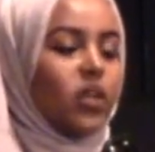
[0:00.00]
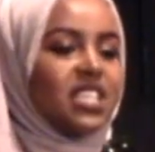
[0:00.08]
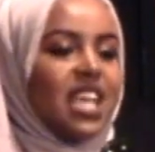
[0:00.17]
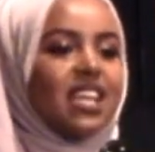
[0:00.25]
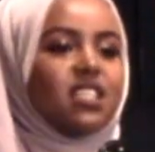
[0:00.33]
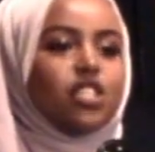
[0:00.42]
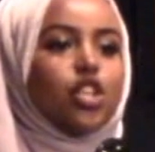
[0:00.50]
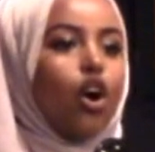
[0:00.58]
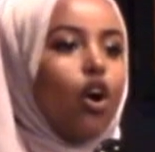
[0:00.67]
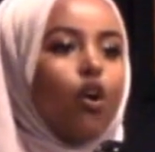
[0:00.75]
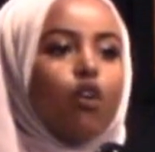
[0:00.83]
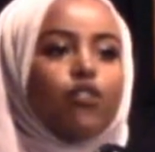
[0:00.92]
We tend
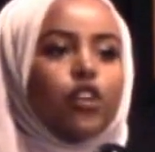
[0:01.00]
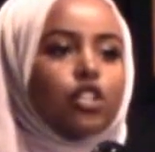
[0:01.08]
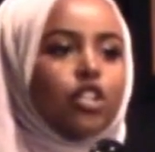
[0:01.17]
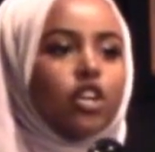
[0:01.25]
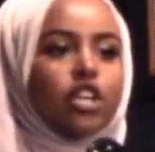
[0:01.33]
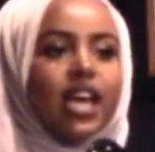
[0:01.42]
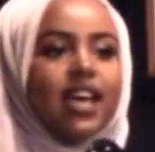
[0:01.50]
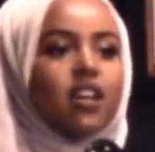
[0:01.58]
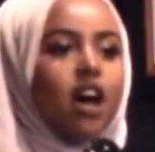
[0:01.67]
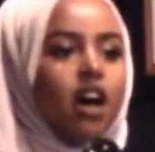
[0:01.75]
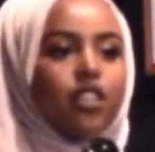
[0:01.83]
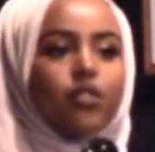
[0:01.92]
to overlook
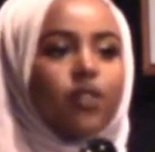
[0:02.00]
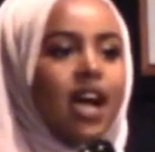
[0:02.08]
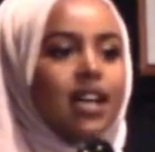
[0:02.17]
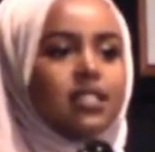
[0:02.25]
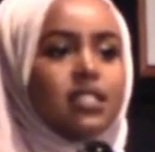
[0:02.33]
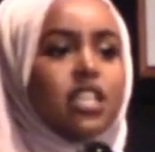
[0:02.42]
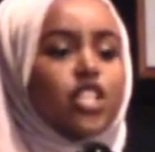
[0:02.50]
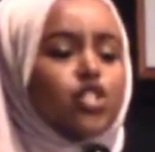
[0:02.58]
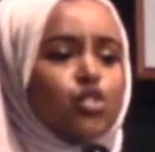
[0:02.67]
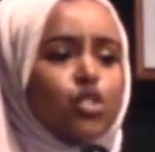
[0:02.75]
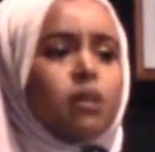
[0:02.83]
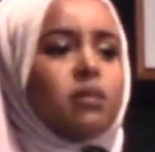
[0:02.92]
and otherize the
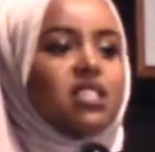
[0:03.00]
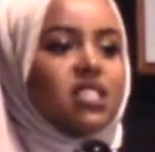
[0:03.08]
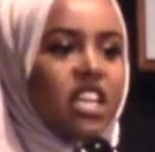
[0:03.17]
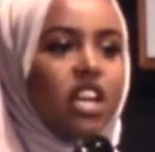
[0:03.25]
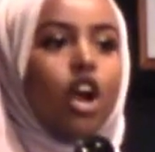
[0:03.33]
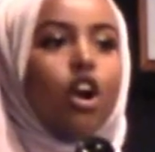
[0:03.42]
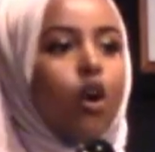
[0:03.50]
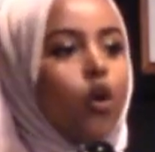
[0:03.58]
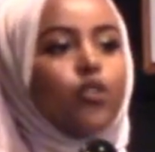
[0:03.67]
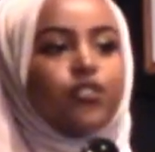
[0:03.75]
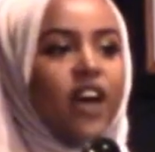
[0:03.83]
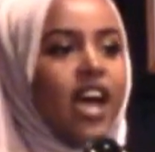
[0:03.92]
extremists in our
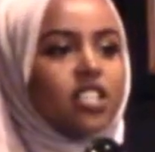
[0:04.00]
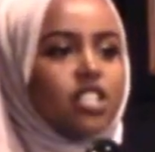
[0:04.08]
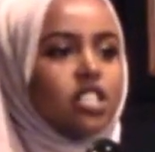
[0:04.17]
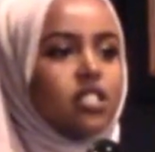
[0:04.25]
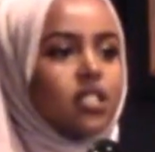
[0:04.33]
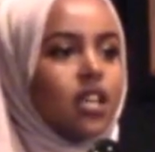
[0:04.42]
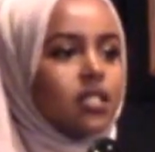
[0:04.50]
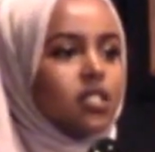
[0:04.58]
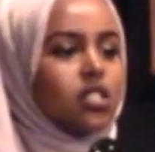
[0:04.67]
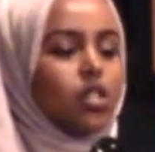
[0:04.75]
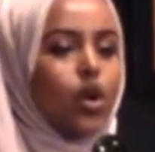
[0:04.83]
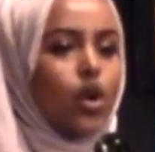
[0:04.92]
own factions because
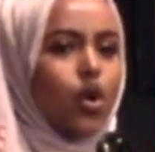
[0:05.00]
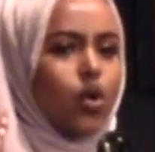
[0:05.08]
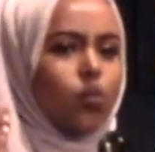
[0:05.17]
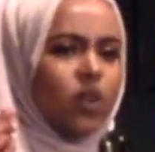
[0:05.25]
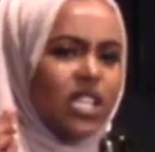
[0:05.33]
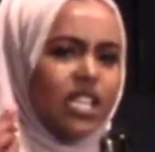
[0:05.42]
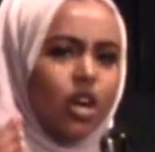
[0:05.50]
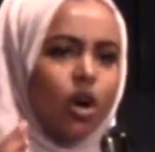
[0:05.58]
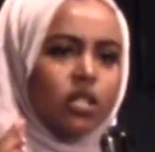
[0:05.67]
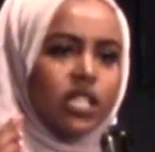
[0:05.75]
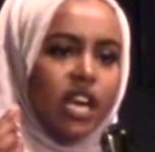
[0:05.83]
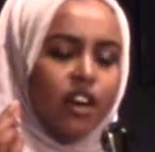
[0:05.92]
it's really
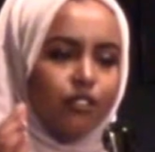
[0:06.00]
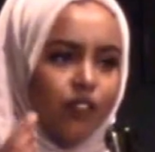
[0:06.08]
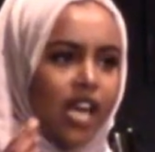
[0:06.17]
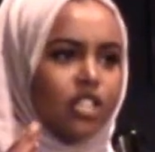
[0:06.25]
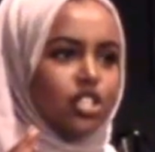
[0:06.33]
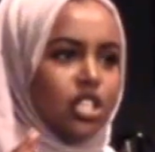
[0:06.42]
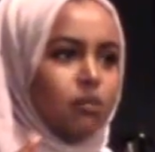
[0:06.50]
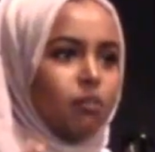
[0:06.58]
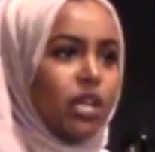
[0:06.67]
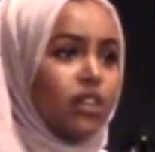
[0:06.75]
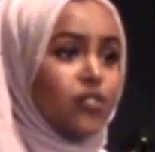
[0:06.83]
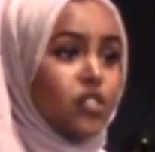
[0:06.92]
only a fraction,
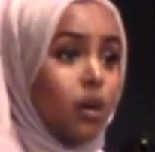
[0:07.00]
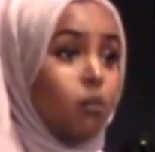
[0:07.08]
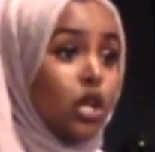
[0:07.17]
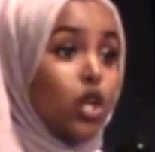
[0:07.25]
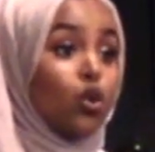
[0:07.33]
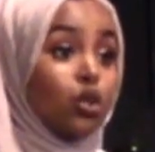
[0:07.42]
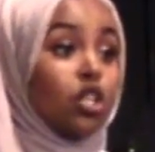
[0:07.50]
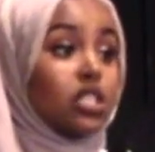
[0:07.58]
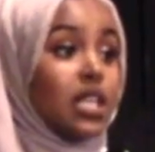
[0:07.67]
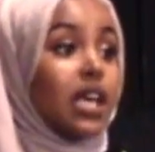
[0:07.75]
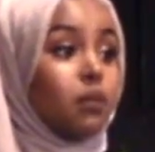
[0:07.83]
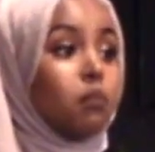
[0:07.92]
but if someone who
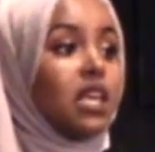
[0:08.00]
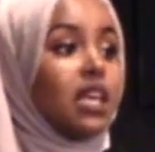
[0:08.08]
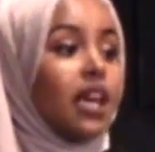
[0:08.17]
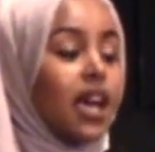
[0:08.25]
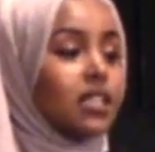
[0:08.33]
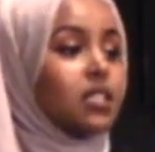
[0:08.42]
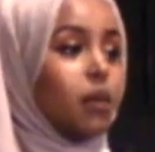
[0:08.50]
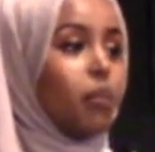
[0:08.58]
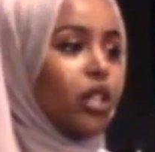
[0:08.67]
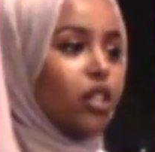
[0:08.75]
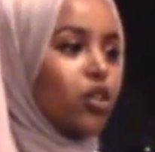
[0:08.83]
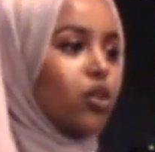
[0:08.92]
looks like me ends up
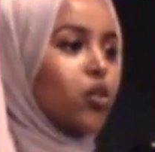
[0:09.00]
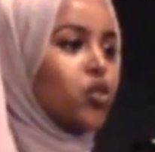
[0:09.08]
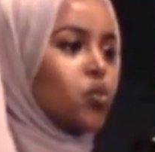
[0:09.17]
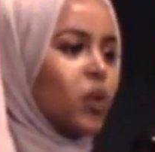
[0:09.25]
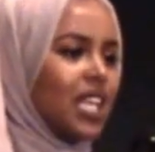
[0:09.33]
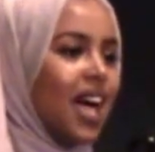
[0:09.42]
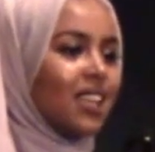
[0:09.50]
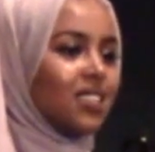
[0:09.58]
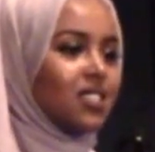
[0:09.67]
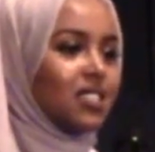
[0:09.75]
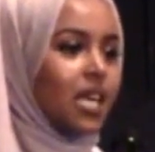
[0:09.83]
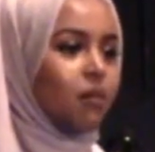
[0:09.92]
on the news, we lack
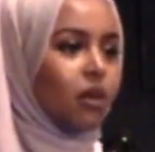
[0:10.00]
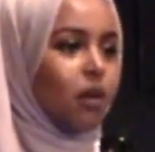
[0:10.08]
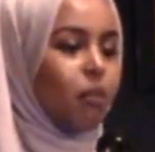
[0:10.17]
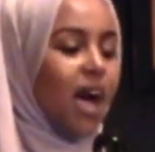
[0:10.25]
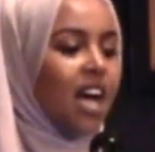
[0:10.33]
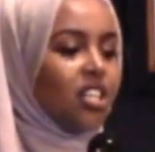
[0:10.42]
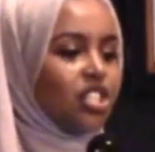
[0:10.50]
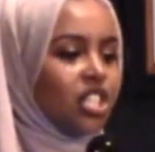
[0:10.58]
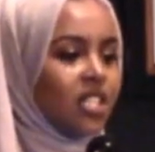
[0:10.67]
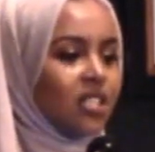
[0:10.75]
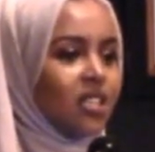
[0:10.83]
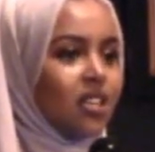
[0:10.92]
the same
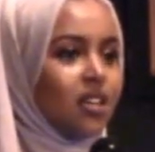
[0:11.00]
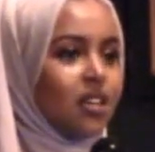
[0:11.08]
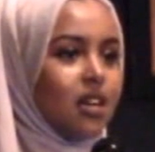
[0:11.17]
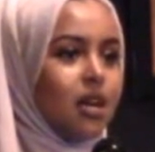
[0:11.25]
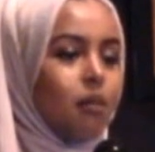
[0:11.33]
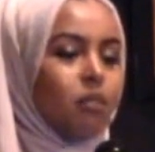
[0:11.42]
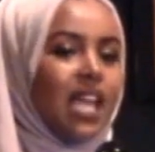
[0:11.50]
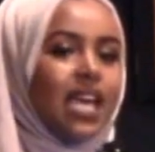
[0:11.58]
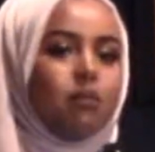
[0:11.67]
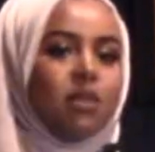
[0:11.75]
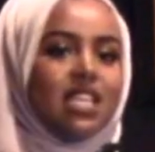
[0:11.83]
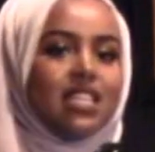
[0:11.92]
compassion,
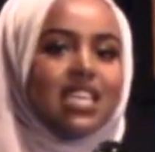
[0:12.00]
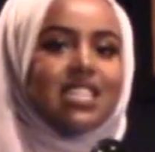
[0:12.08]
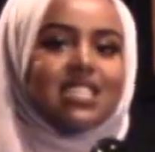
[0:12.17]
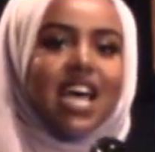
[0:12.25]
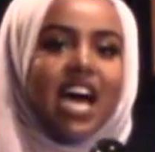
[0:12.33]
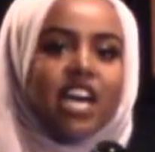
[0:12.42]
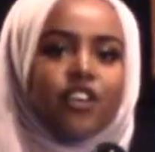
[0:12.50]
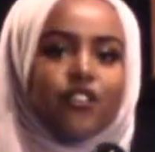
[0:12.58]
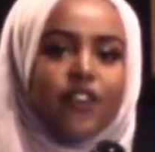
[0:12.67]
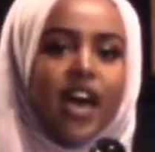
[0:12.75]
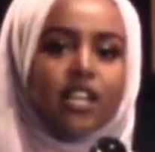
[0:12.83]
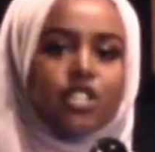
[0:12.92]
blaming the
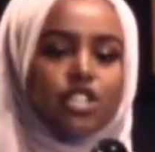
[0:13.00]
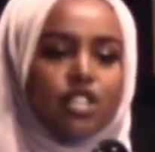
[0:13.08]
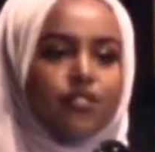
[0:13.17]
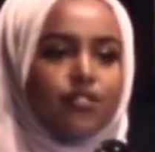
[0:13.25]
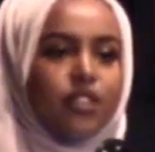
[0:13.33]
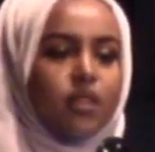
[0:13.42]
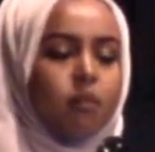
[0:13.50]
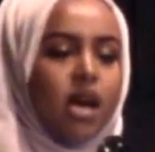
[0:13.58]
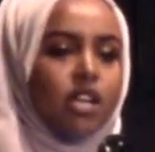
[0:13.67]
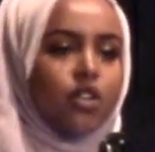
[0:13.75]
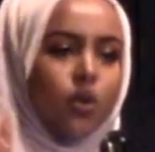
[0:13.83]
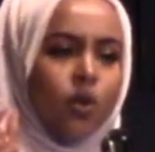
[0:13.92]
entire faction for the
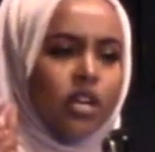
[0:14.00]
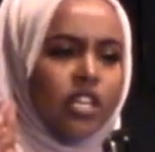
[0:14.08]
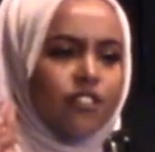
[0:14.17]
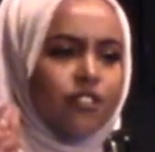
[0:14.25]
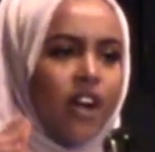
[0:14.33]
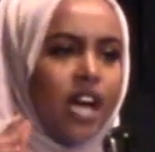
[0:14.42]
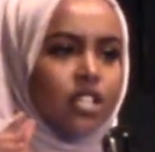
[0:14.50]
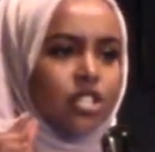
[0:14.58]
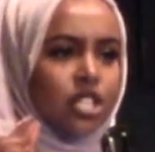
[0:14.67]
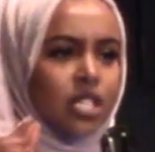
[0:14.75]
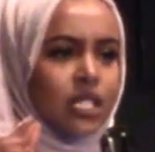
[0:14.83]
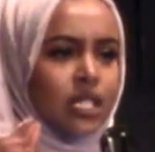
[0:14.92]
minority
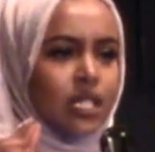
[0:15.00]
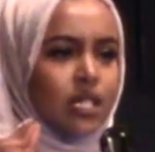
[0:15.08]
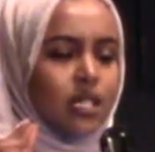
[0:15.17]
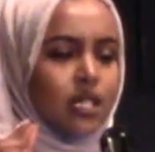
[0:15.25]
fraction.